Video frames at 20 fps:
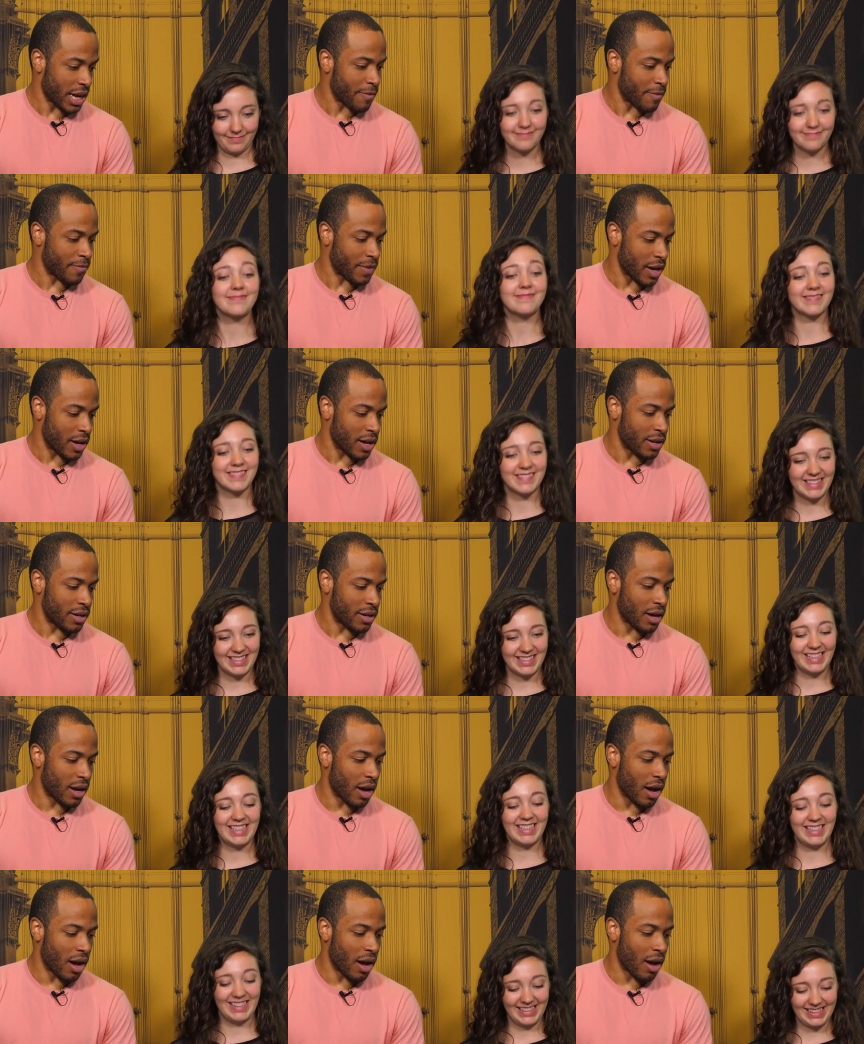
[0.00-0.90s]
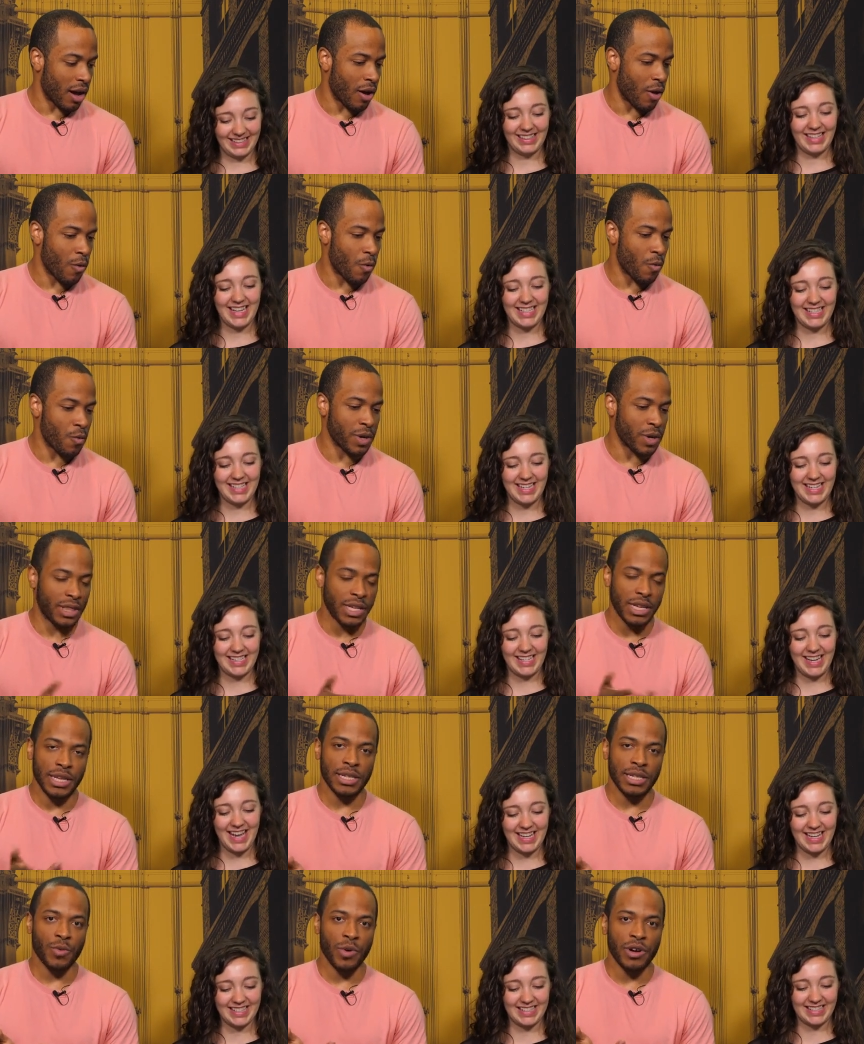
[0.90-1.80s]
Speaker 1: I've done uh, yes, with yes, these
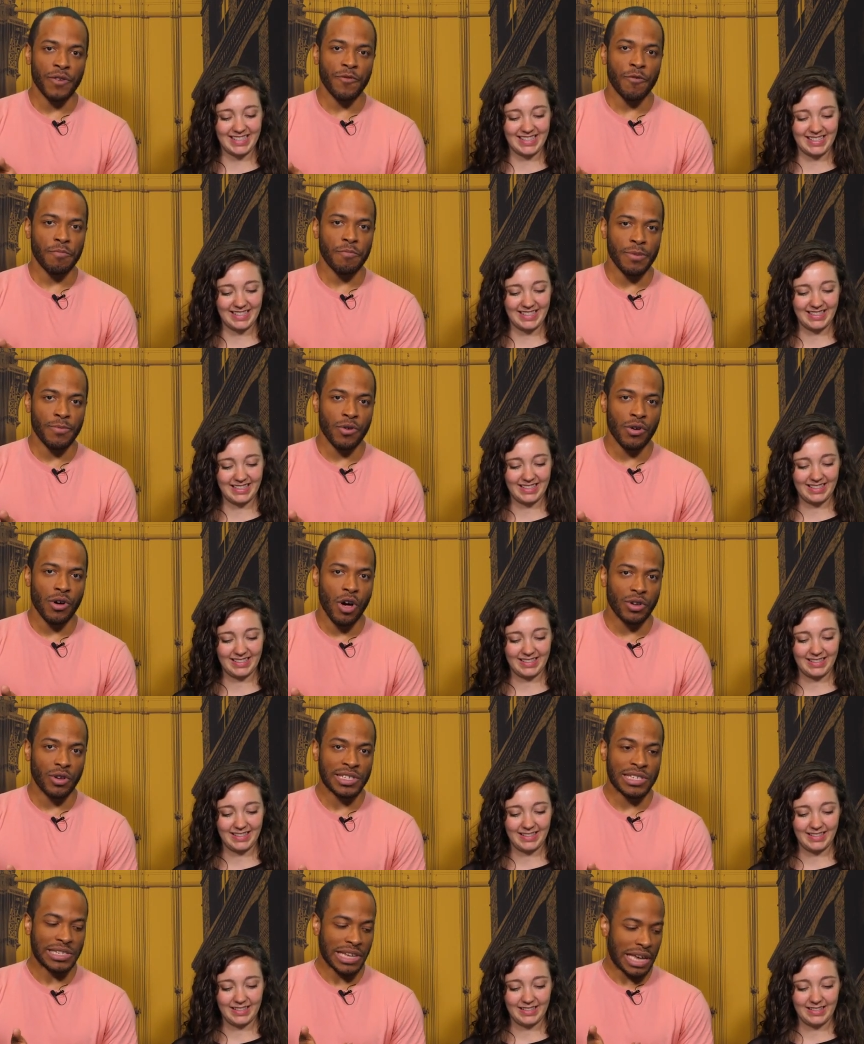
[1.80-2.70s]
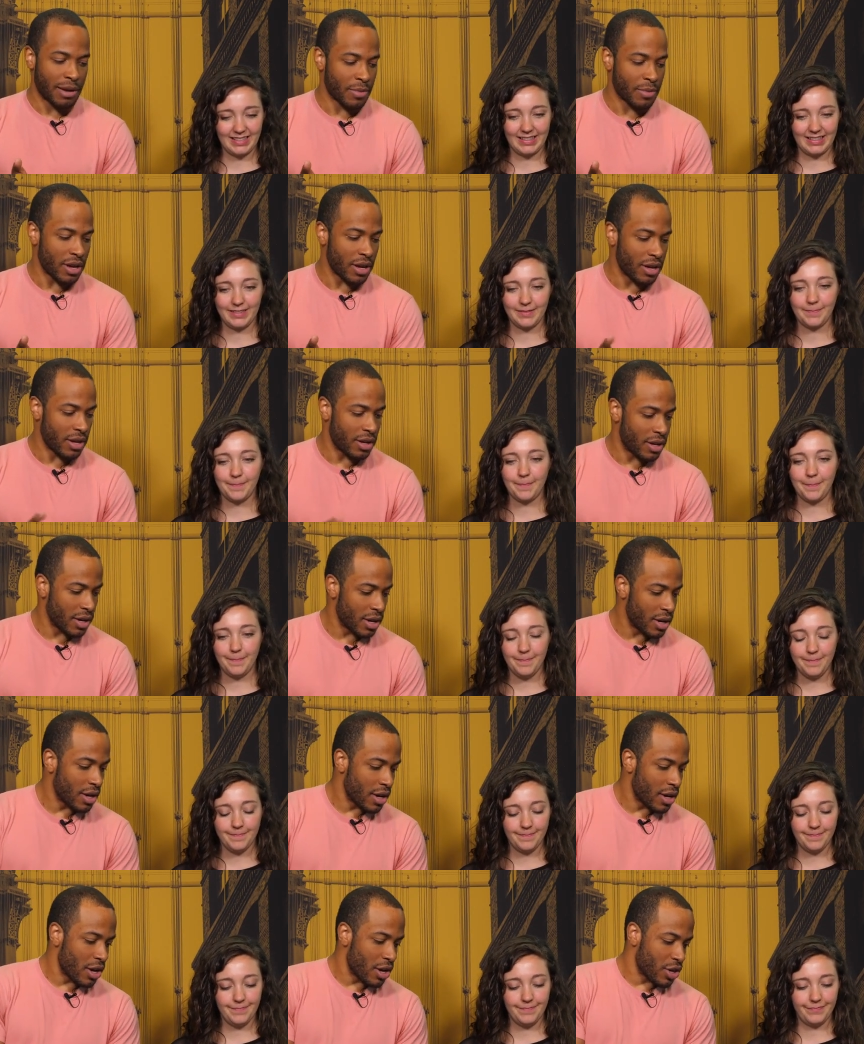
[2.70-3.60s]
yes. wonderful people called Zaba.
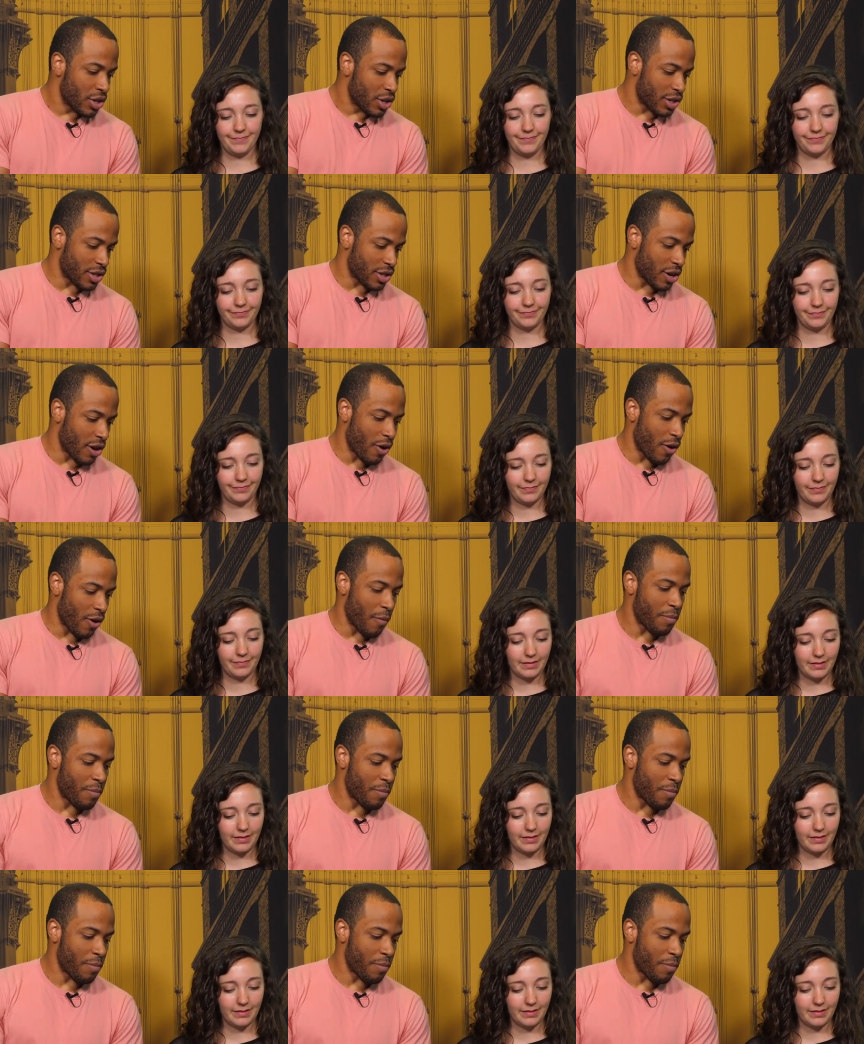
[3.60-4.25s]
Mm-hmm. So